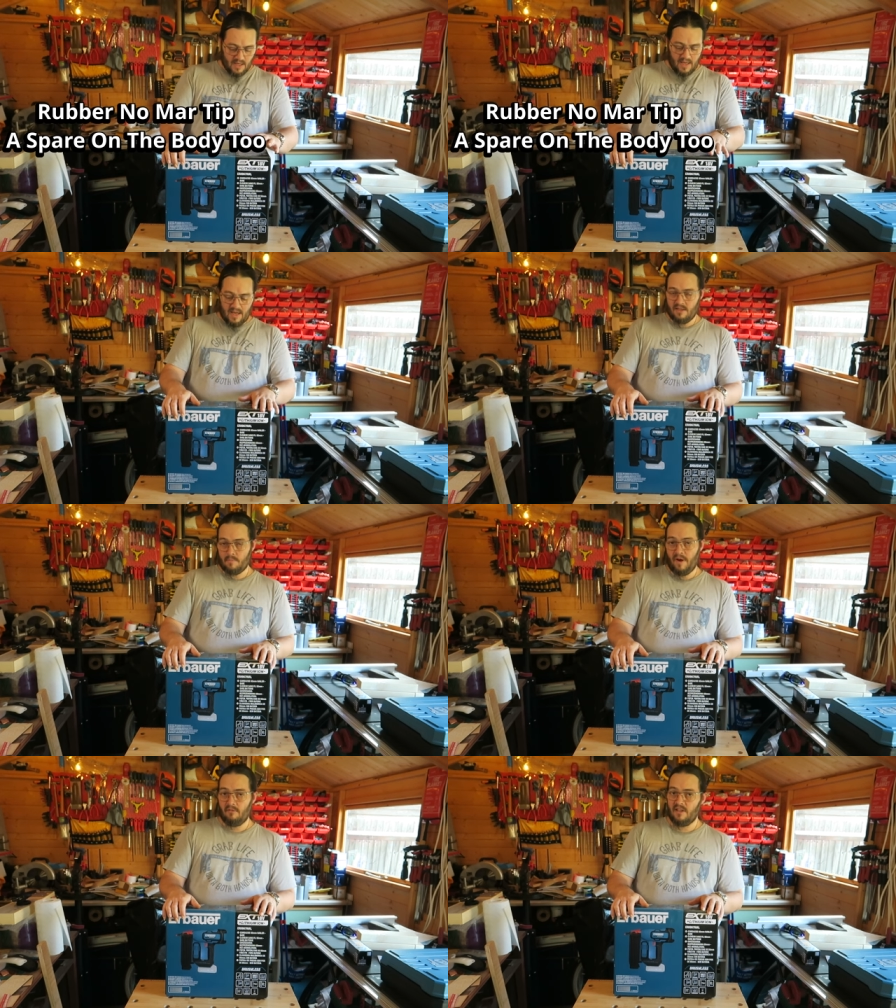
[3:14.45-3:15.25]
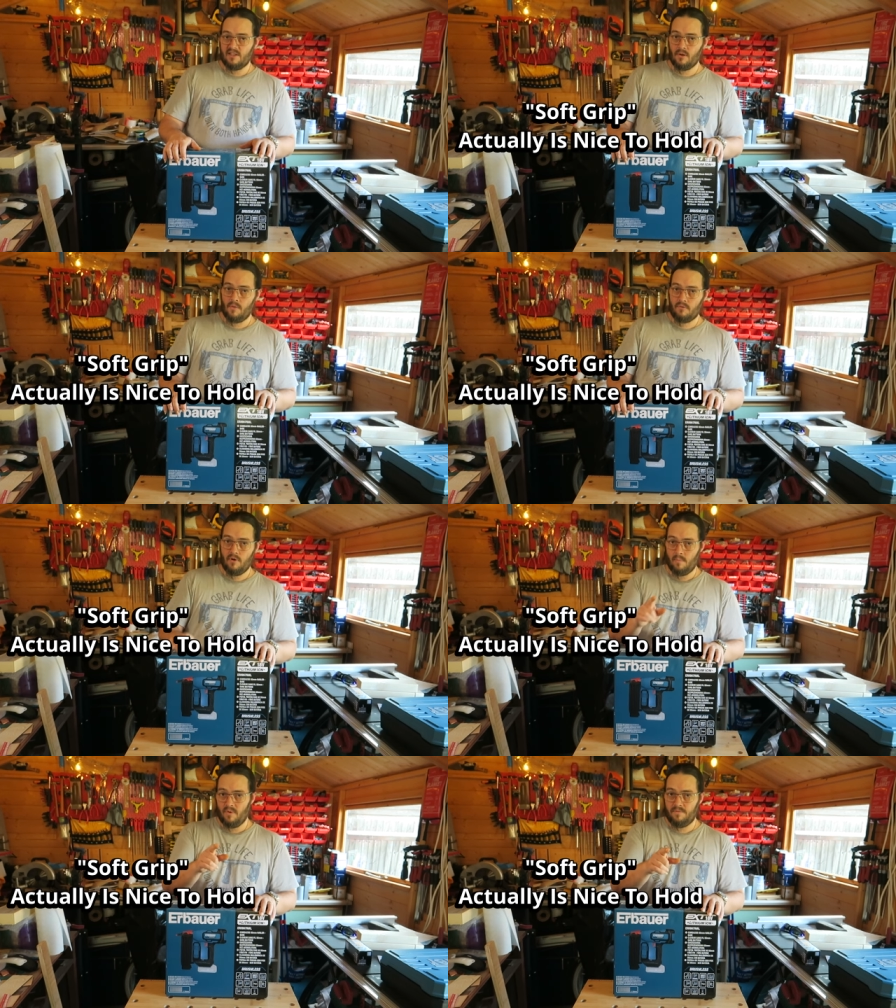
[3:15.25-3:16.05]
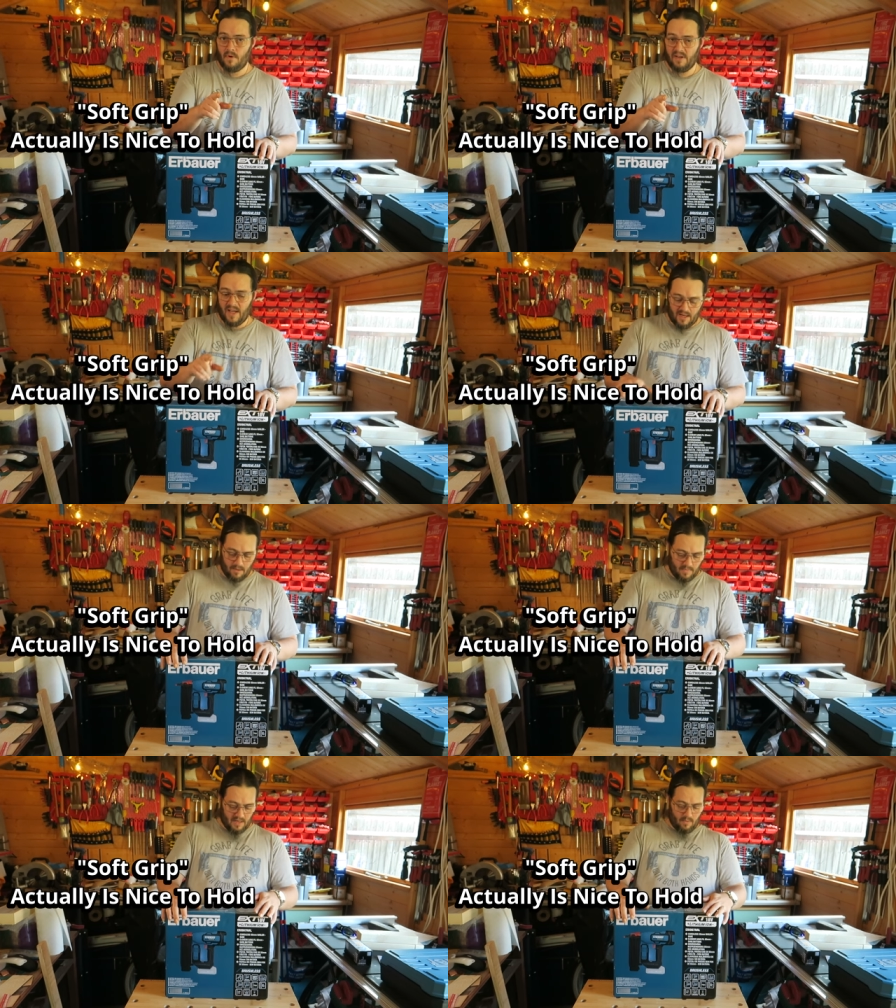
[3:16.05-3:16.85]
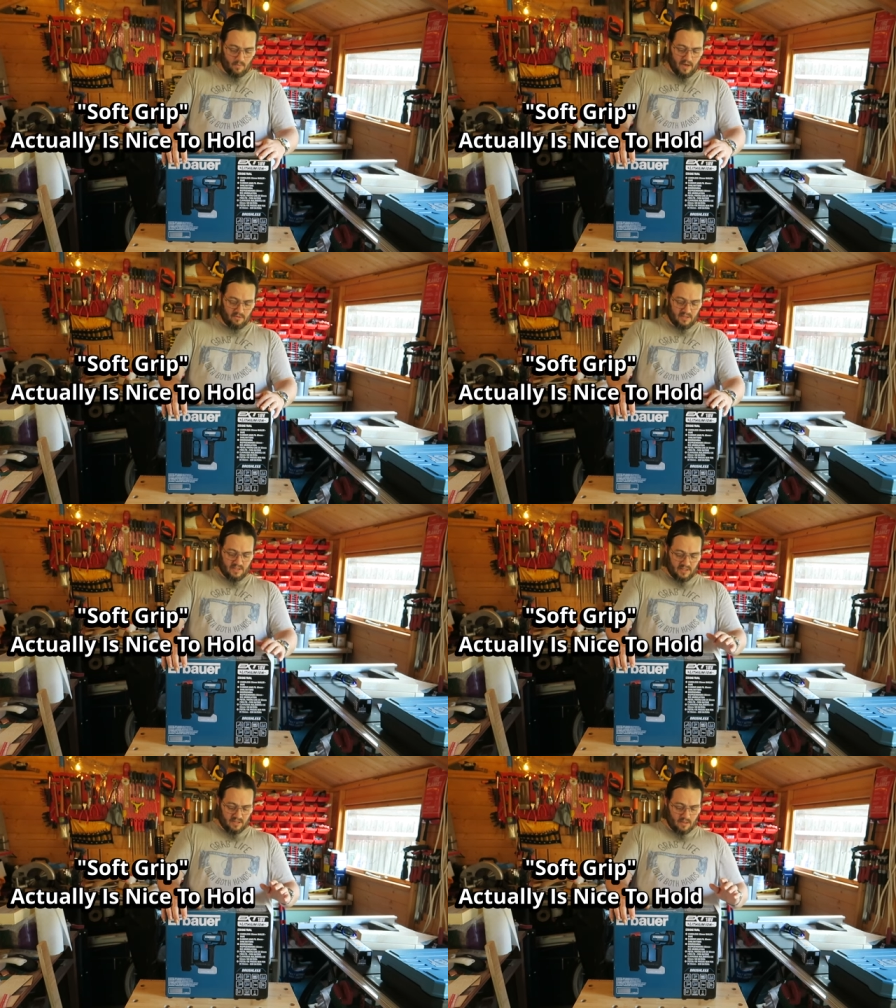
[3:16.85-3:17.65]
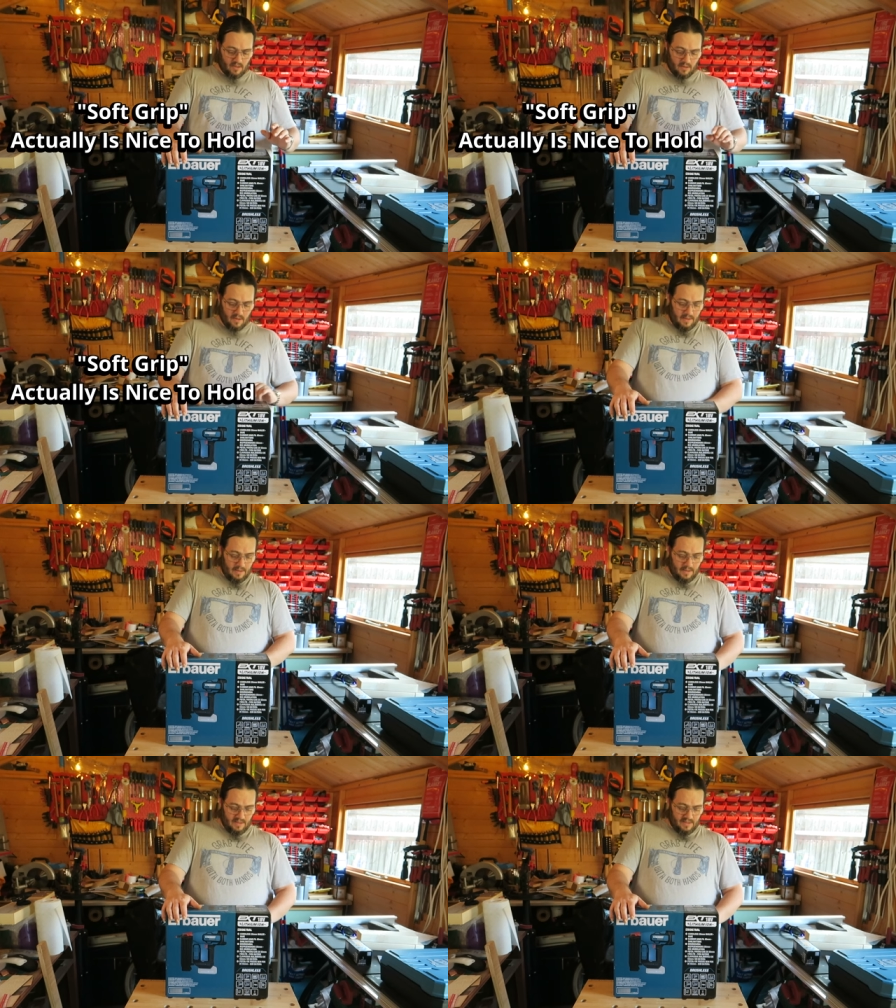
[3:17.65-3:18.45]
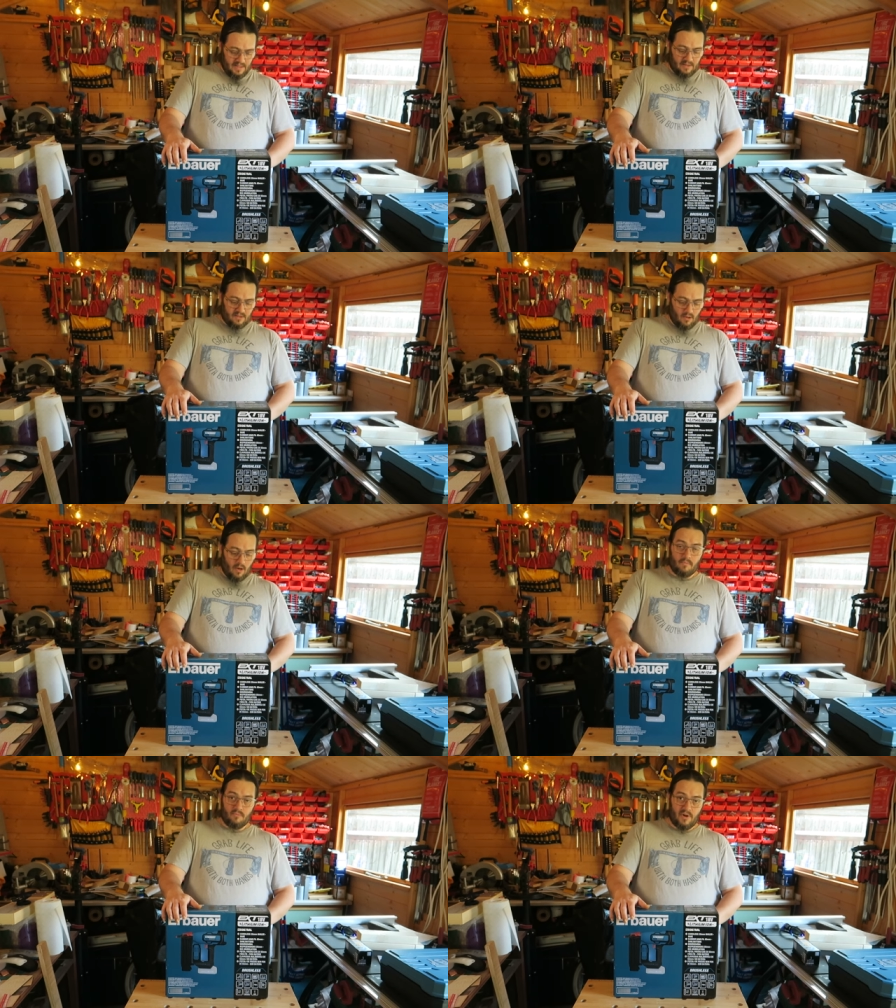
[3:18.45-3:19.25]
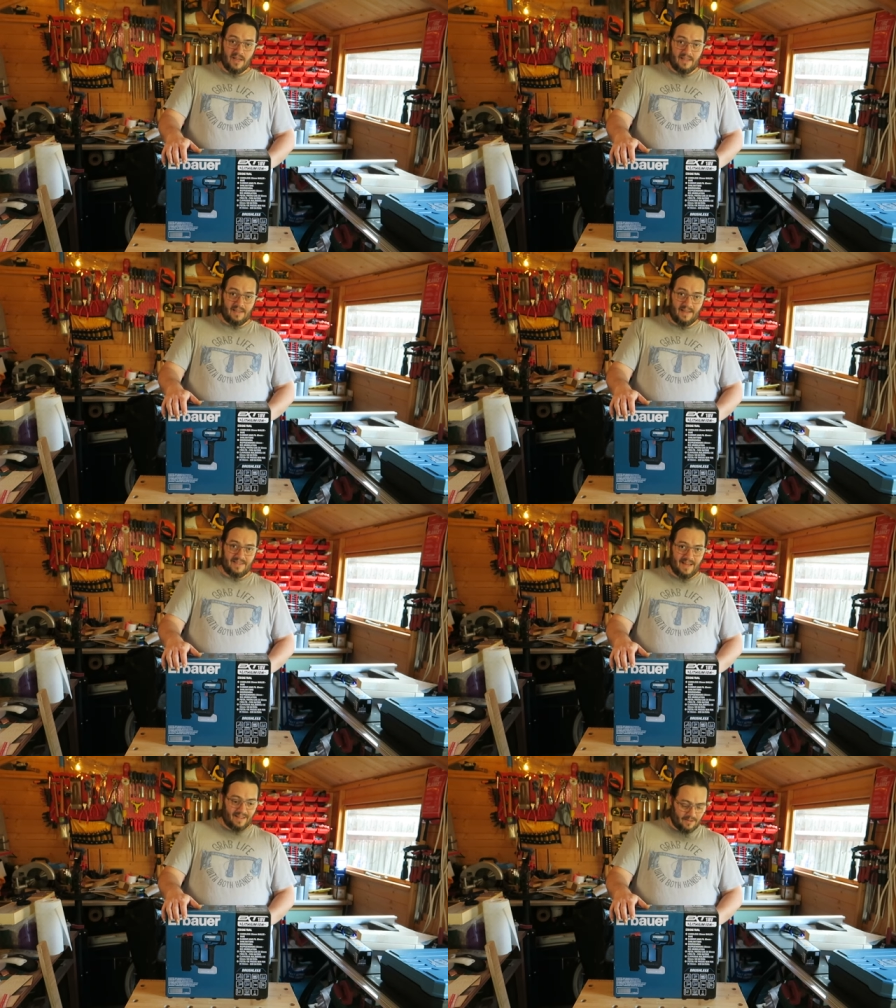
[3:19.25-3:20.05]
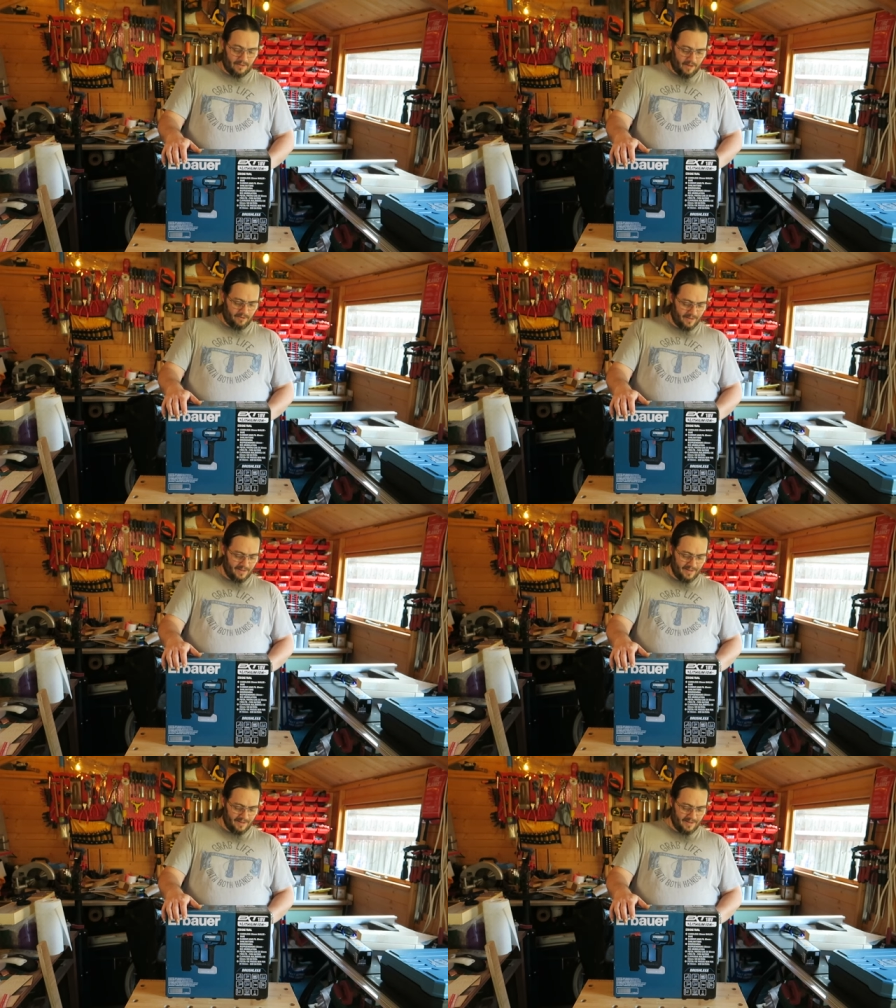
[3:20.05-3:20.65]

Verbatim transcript: It's apparently soft grip, we'll find out in a minute. What else has this got? This has got, I'm reading this, yes I know.